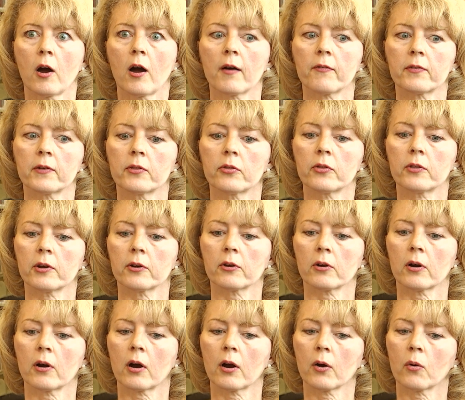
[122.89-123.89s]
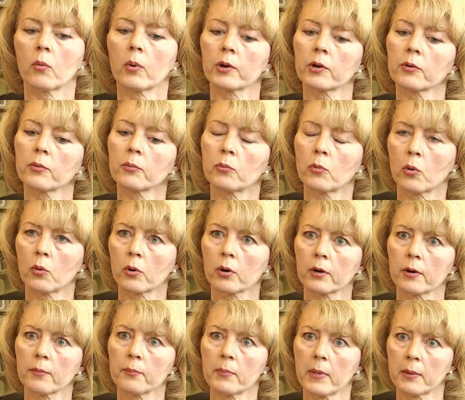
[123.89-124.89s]
often there are one or
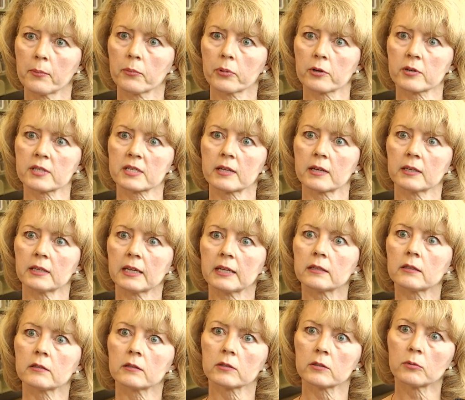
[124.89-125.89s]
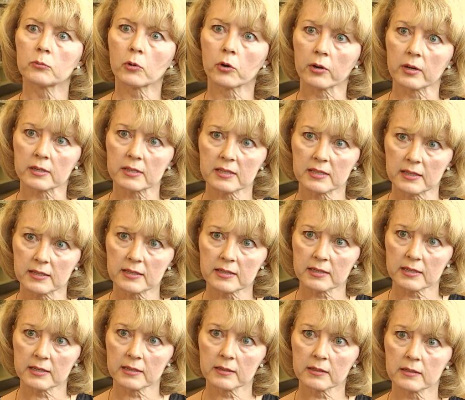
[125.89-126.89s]
more members that need a little more
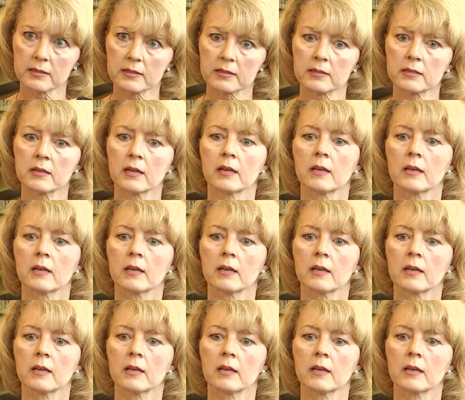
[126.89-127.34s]
assistance,